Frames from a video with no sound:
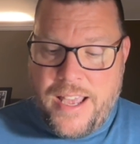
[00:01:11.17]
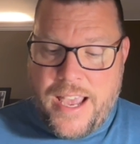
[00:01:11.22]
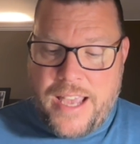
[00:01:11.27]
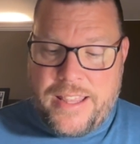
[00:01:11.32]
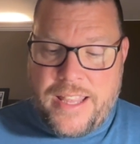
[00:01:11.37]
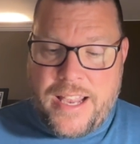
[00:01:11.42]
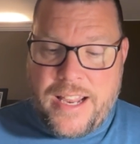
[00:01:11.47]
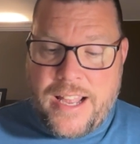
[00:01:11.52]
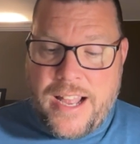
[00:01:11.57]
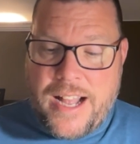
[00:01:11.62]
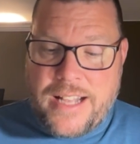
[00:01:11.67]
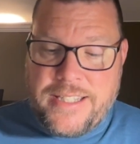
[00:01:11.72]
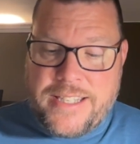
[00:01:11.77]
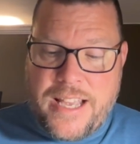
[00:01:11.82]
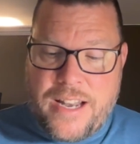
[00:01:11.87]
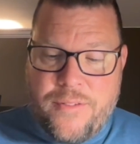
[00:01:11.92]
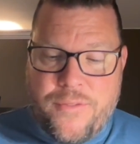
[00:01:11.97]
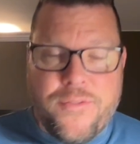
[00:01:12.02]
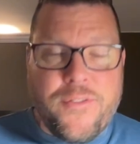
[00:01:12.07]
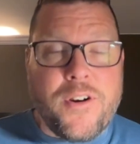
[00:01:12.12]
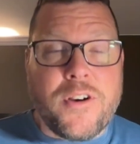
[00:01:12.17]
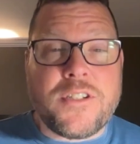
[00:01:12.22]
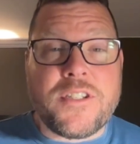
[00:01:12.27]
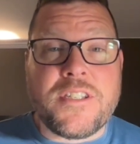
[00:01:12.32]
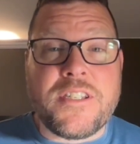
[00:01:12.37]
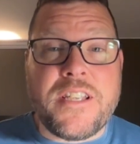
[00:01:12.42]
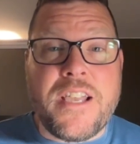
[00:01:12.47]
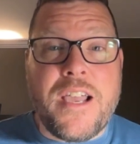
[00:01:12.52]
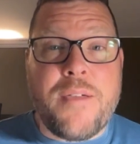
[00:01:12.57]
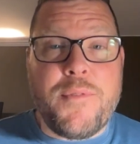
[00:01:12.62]
And then God said in 1
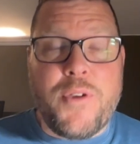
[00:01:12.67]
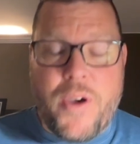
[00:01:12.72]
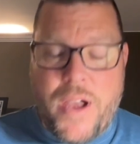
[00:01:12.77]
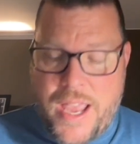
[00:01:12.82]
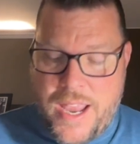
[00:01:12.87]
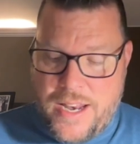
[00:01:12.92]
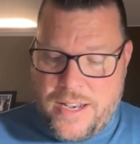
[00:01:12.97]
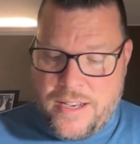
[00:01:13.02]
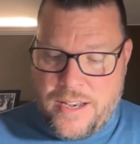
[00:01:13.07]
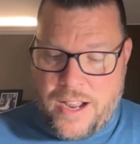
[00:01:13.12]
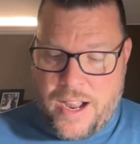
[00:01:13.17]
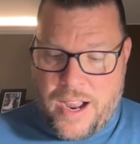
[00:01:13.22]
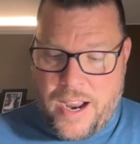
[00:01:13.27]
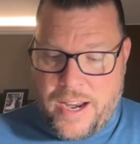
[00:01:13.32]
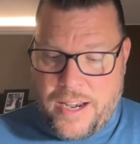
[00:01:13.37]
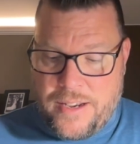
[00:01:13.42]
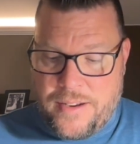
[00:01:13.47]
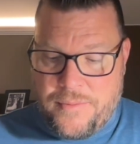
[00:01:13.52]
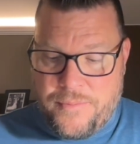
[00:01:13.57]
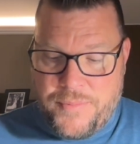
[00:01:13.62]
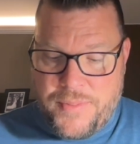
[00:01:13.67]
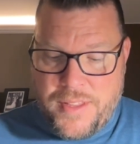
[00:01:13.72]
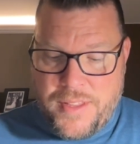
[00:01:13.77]
Samuel 8 9,